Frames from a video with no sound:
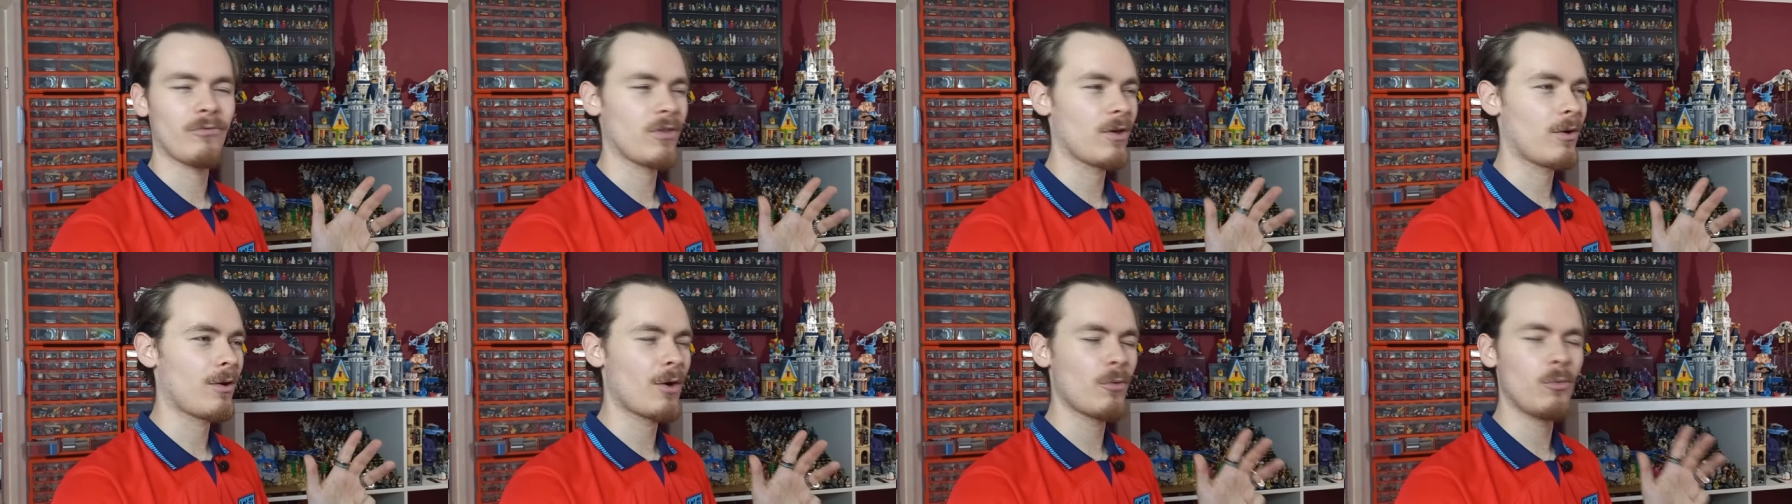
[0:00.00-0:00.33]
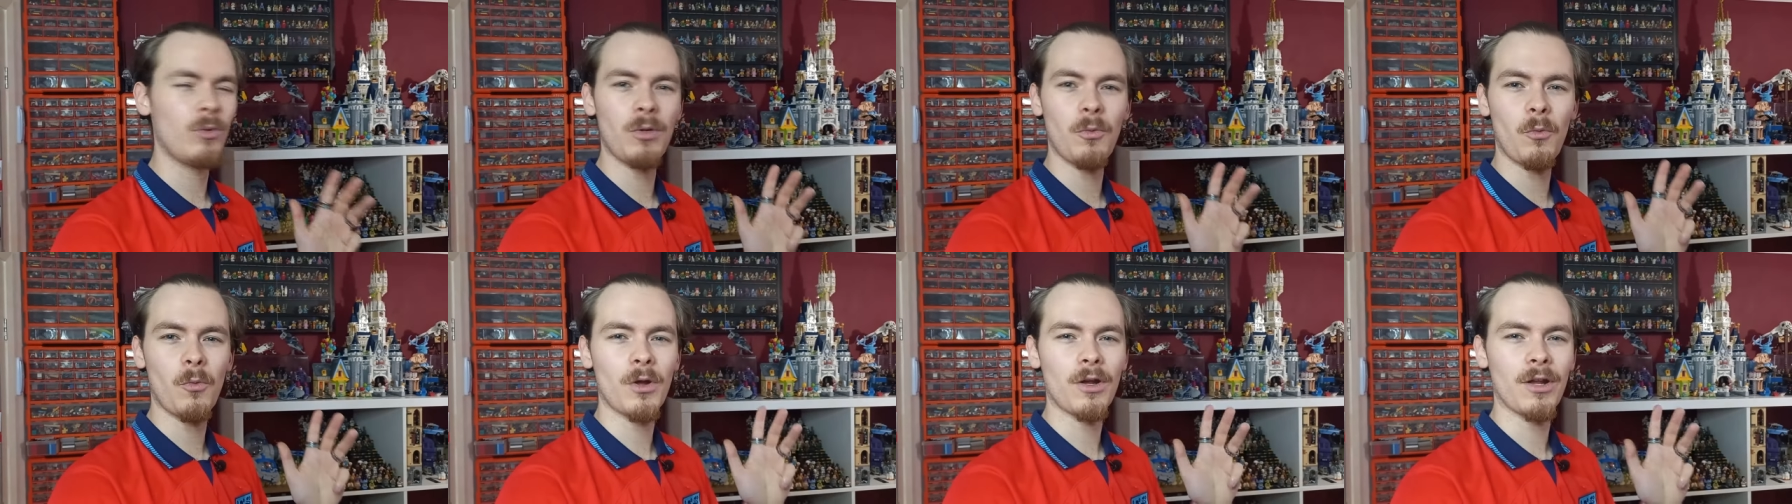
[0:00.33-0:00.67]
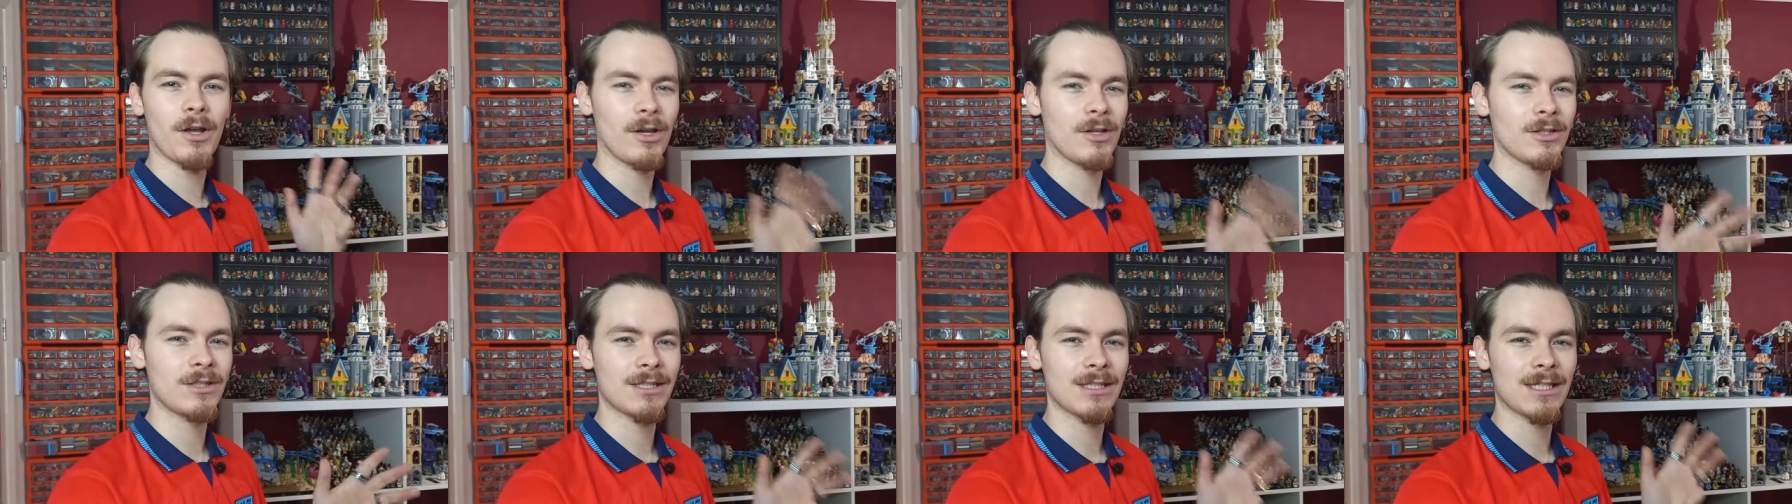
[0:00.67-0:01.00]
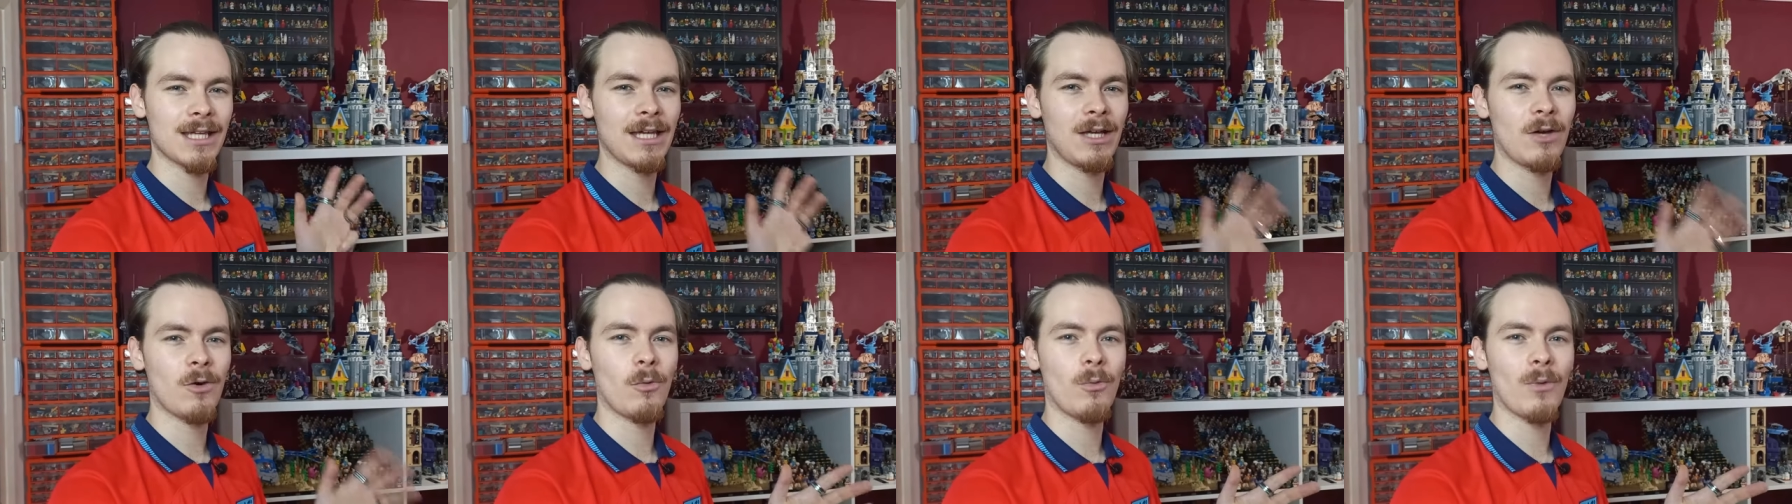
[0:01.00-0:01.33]
though I wouldn't want her to
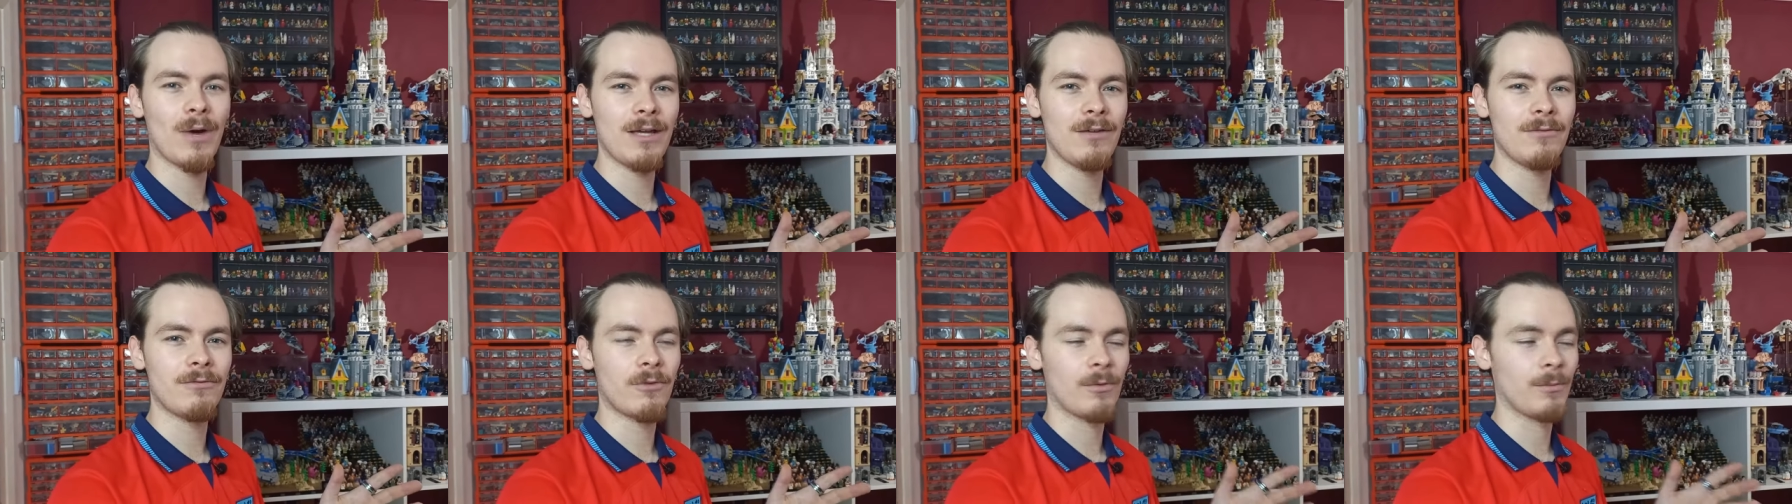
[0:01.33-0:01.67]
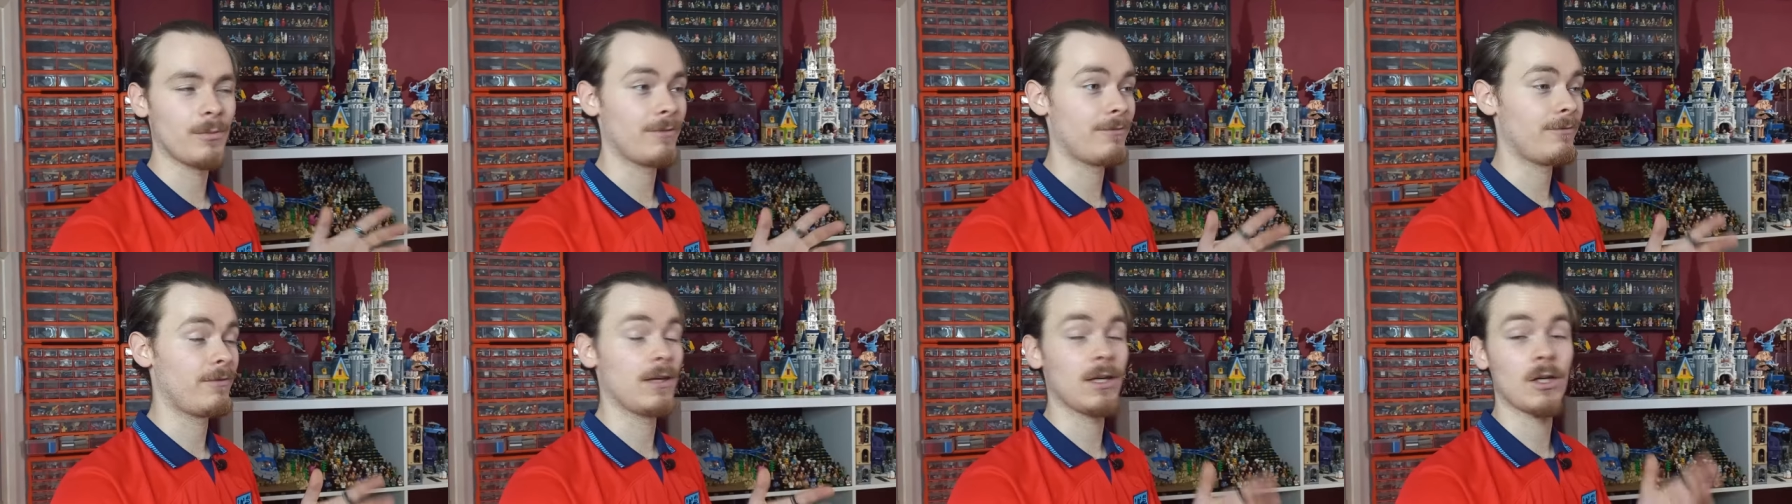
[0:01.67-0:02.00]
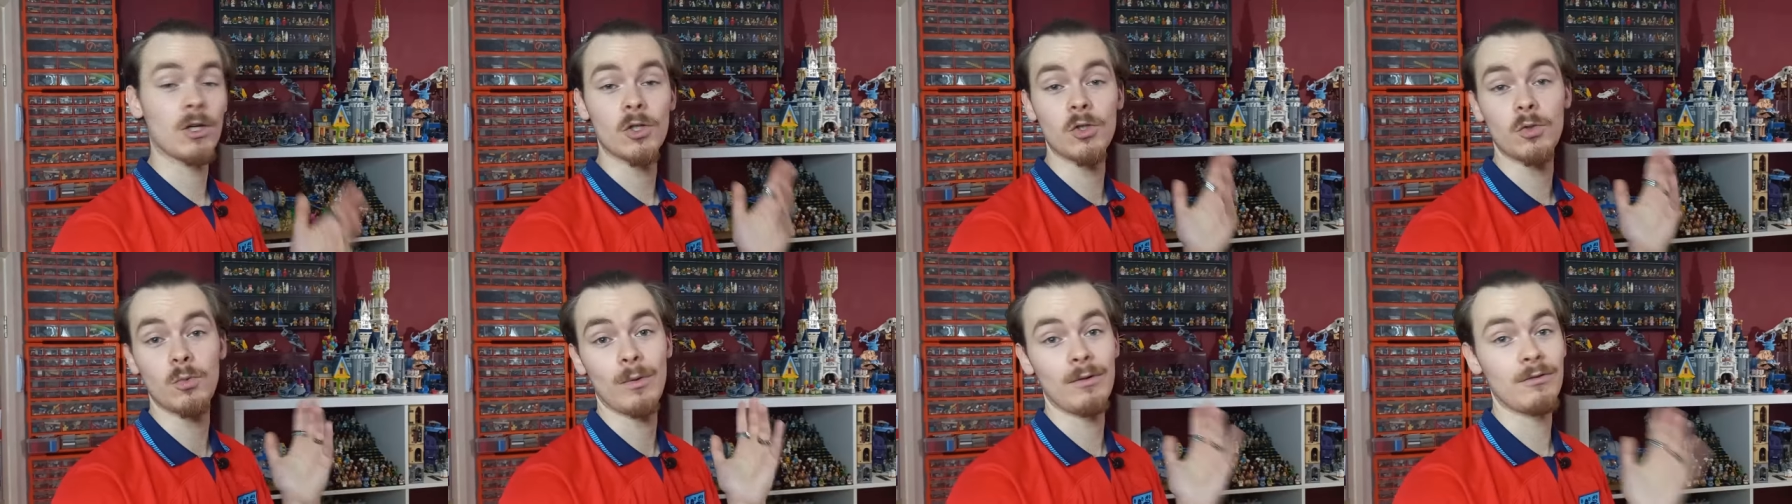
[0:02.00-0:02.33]
take away from the figures.